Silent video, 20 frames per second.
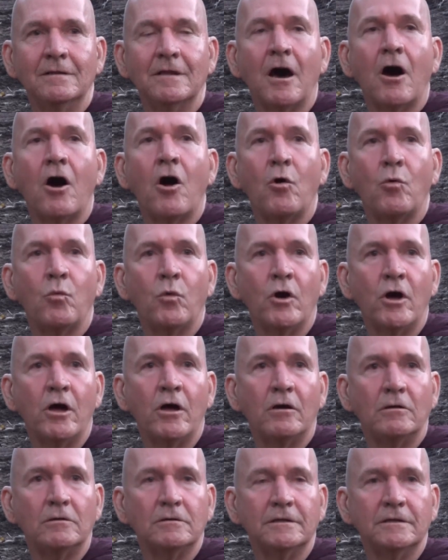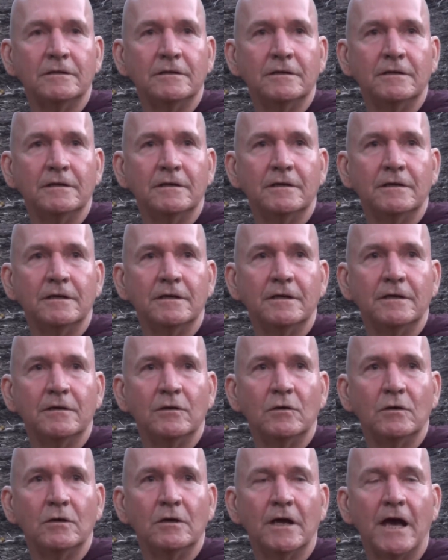the whole world
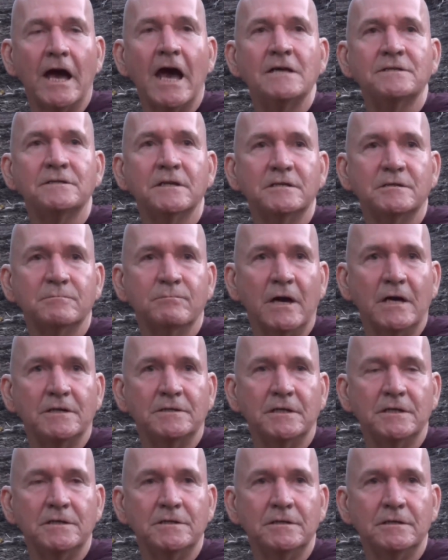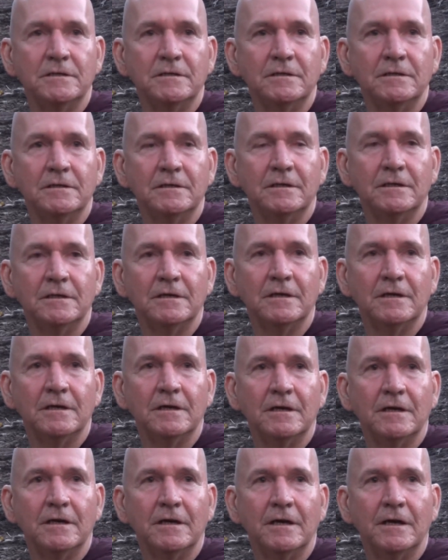has this message
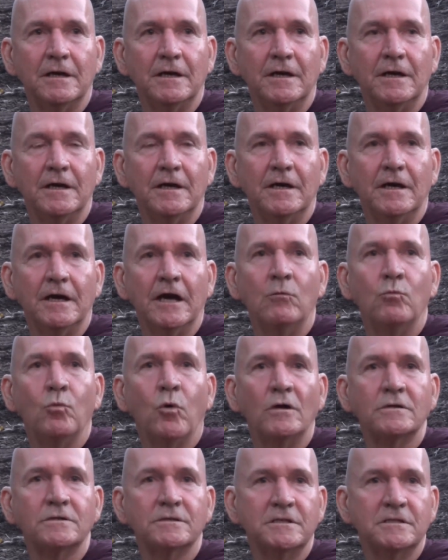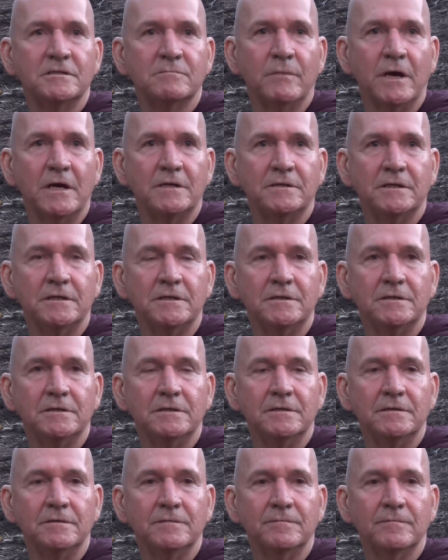and wants this message.
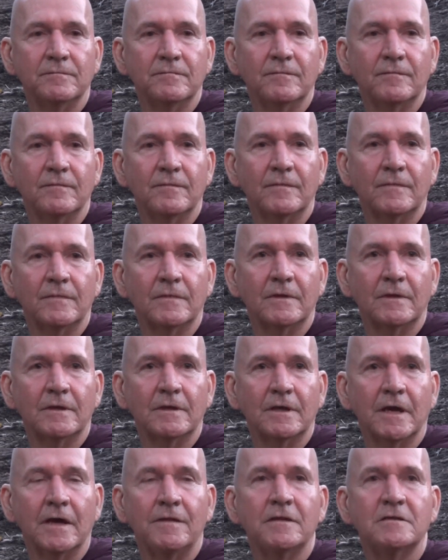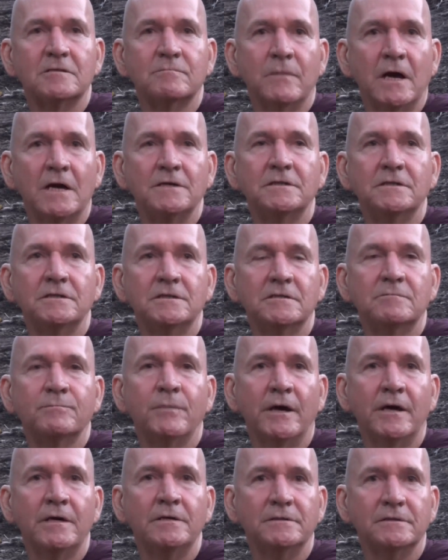And this message is
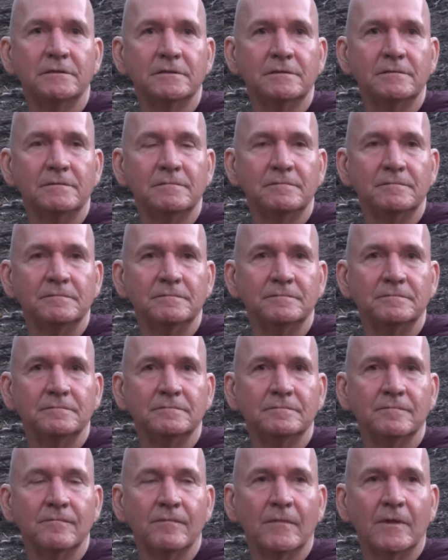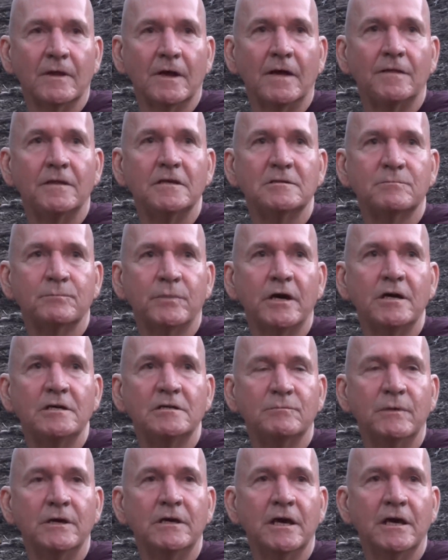peace. And this
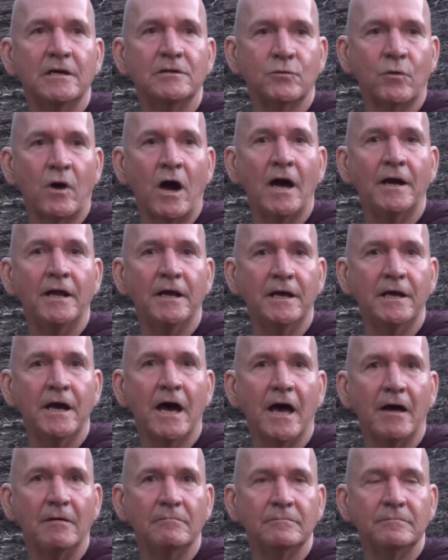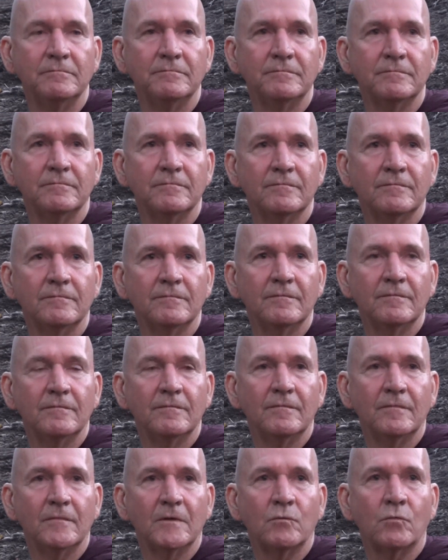peace begins right here.
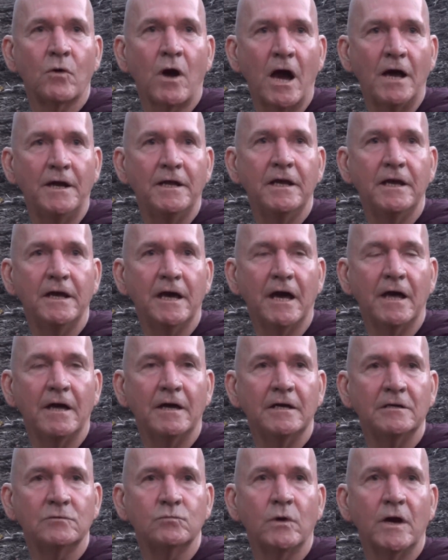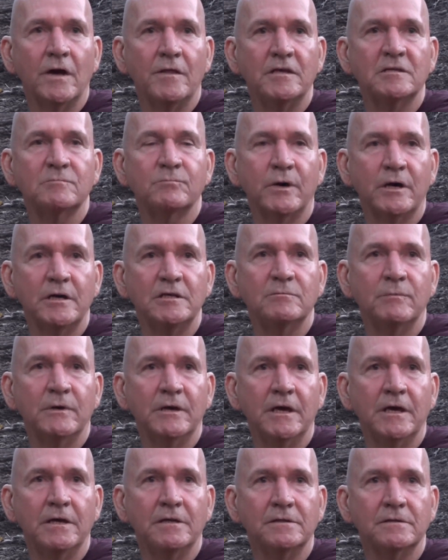Right here is where this peace
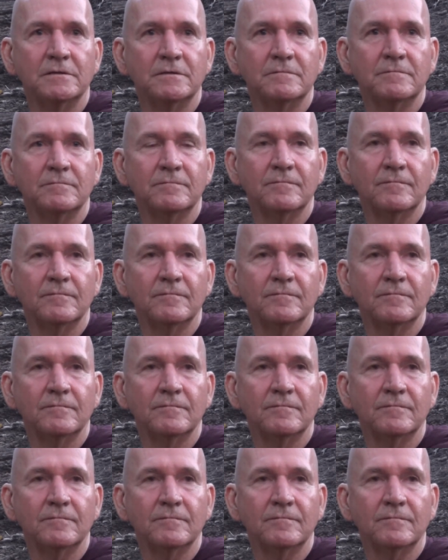begins.